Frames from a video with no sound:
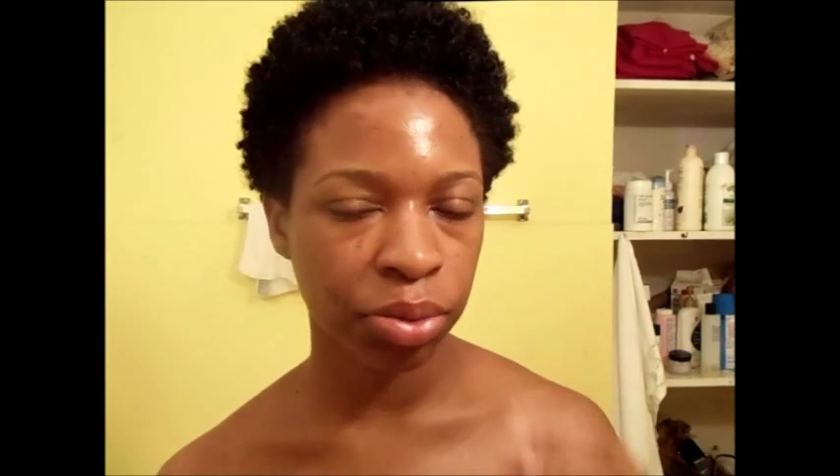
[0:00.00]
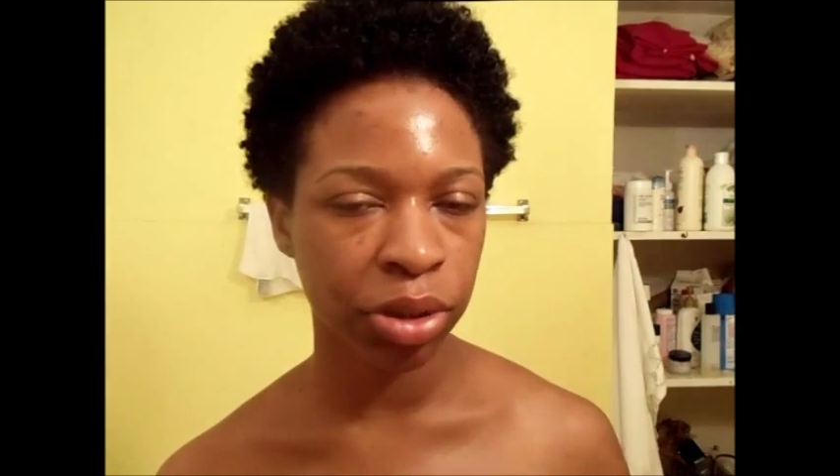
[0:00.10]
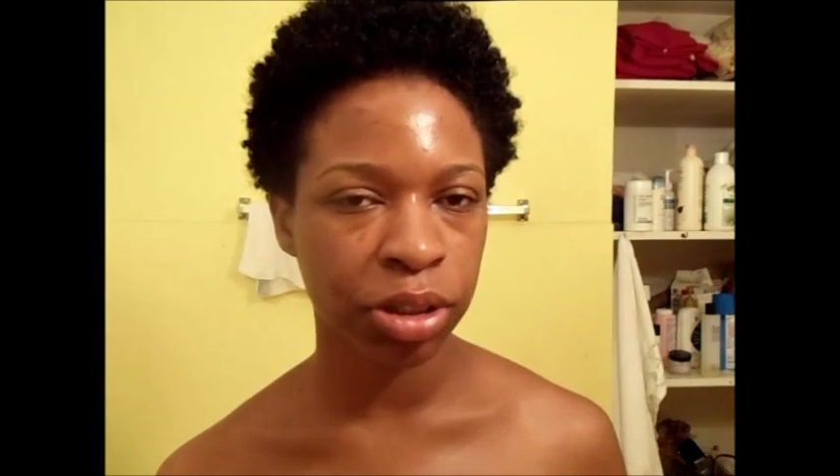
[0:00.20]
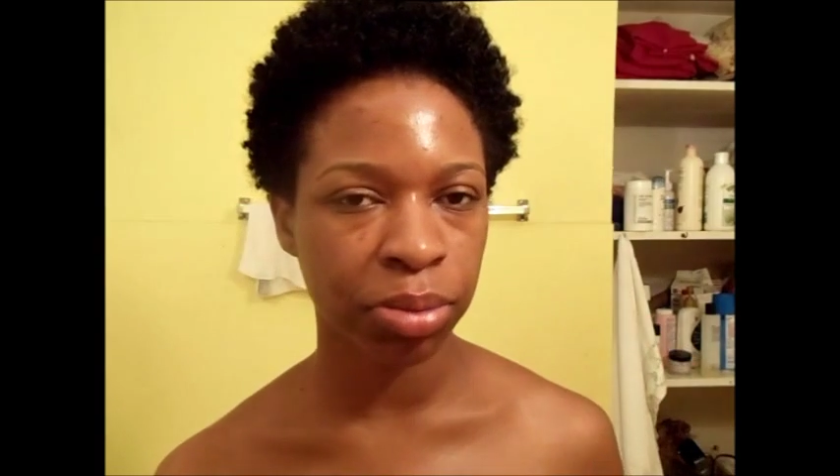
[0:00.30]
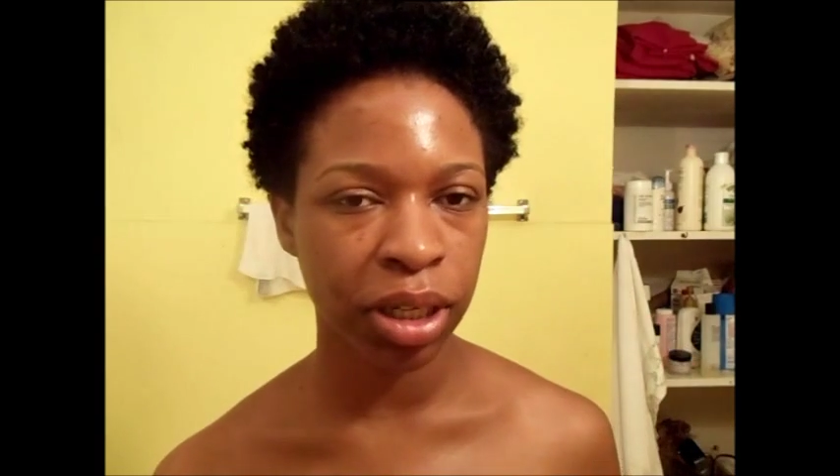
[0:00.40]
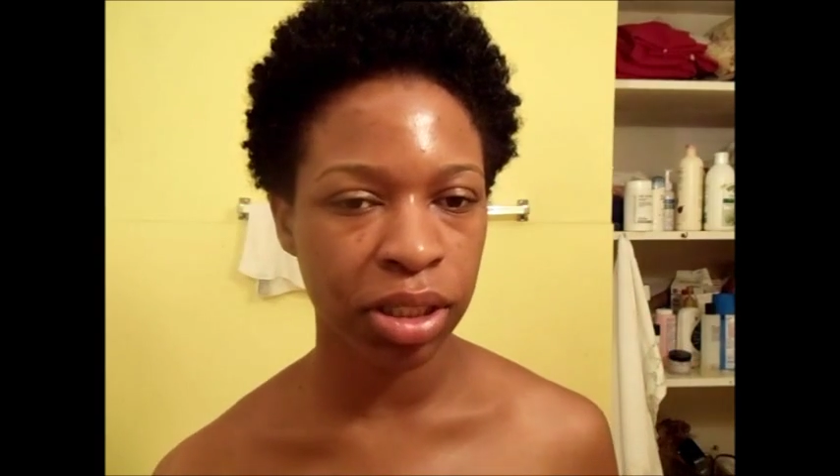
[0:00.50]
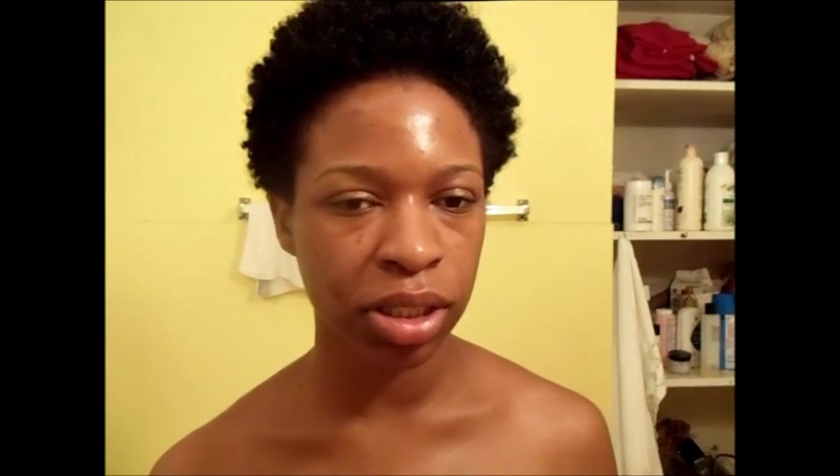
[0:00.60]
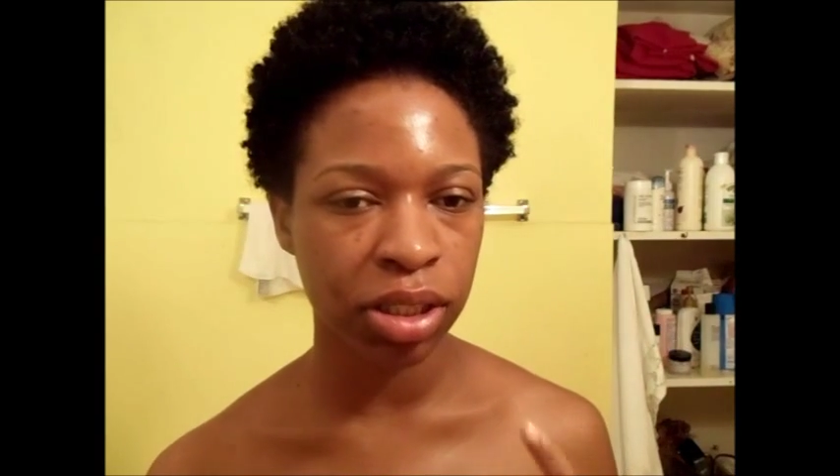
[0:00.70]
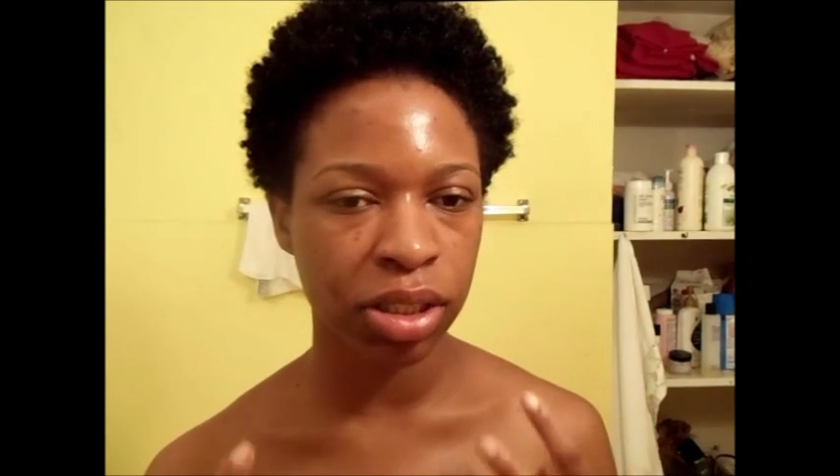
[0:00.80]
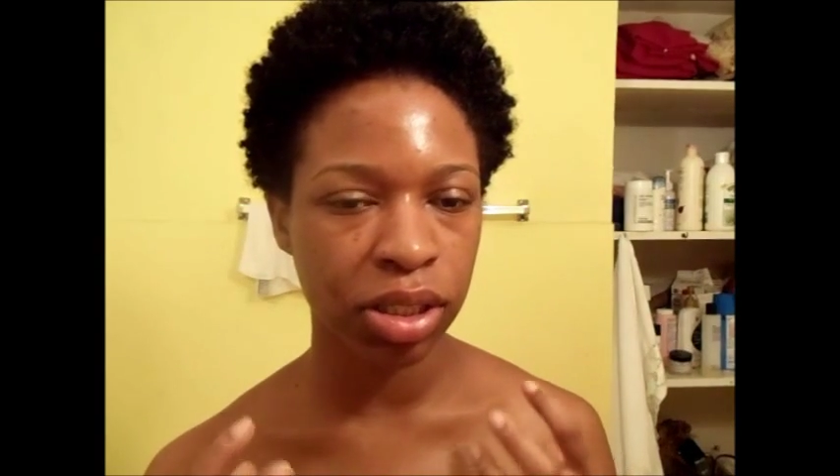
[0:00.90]
which means
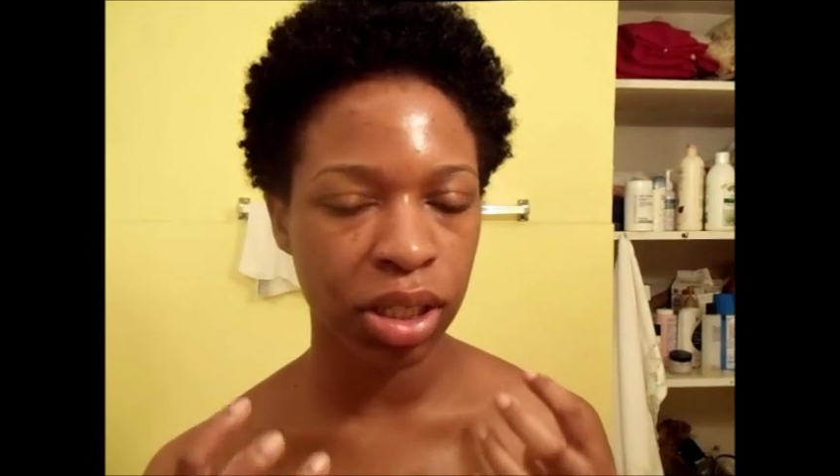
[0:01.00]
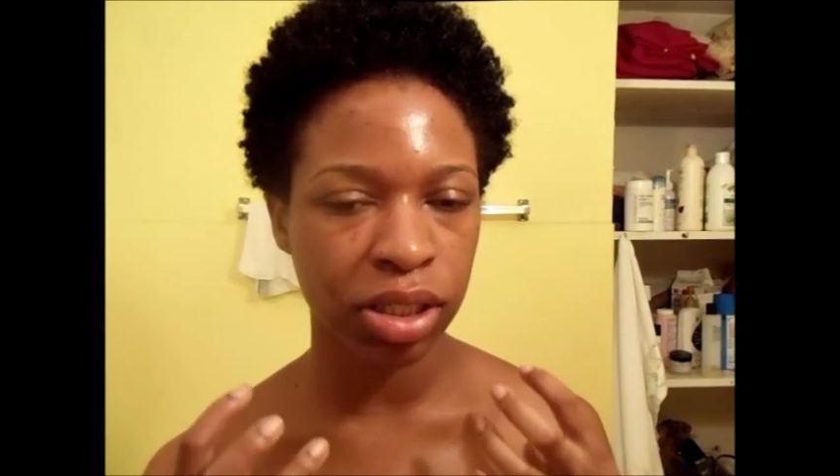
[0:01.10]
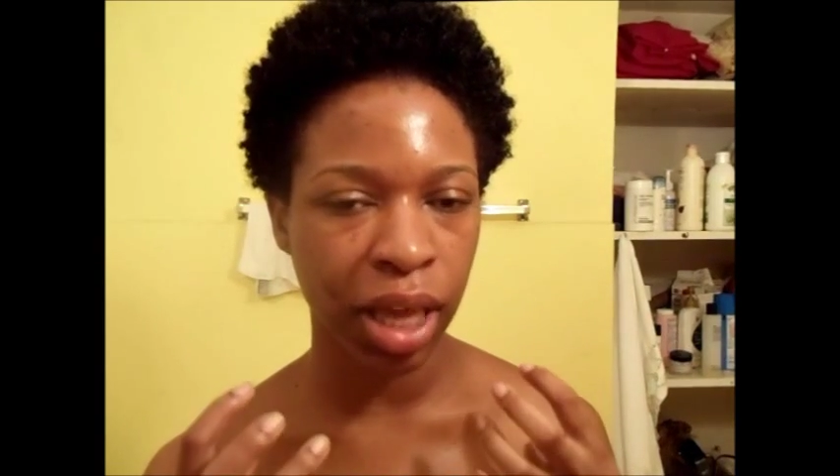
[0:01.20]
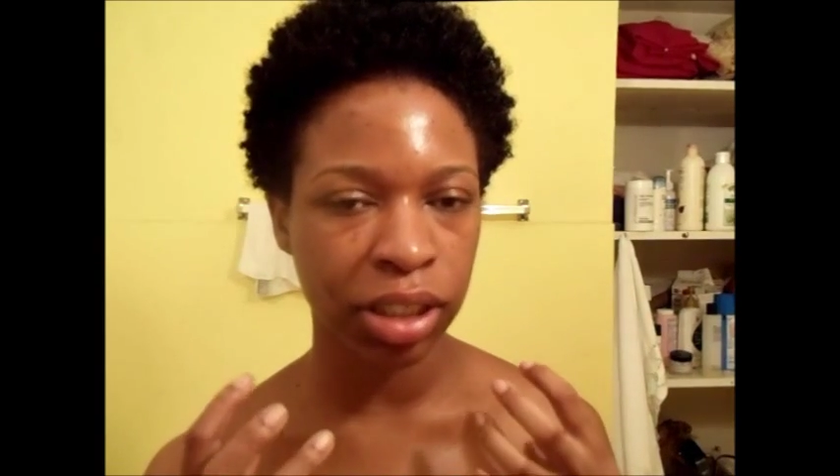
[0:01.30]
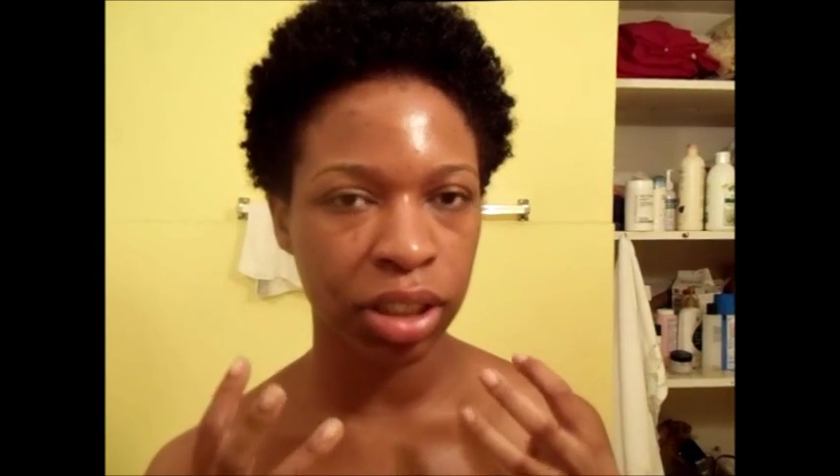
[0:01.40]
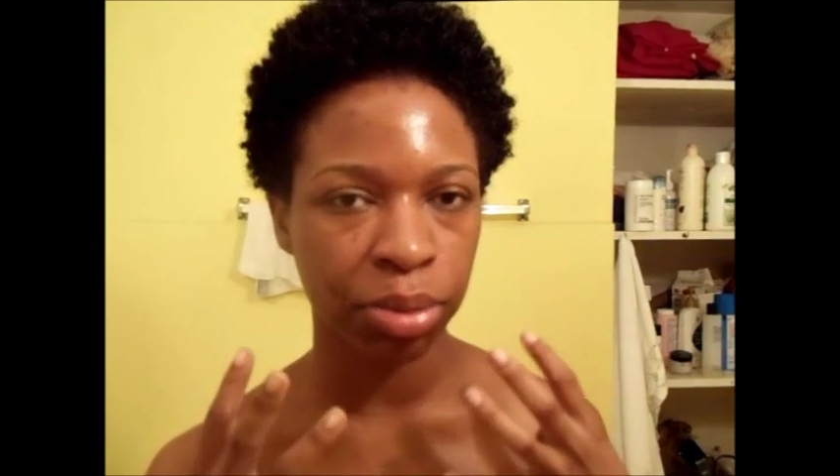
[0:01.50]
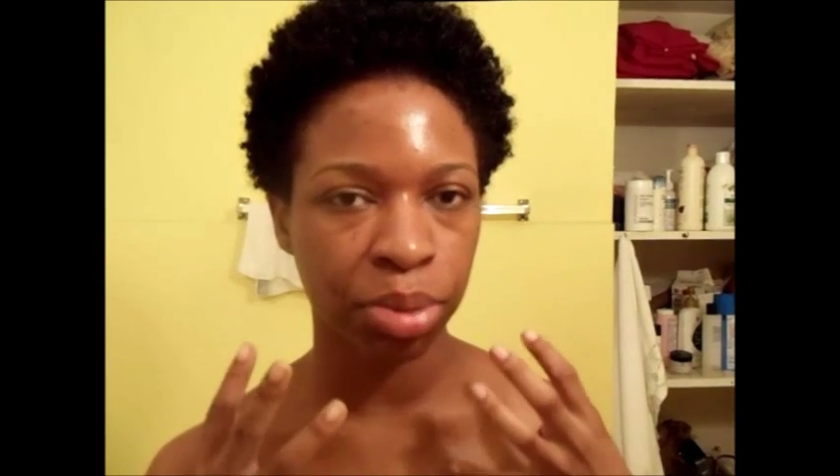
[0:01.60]
it's actually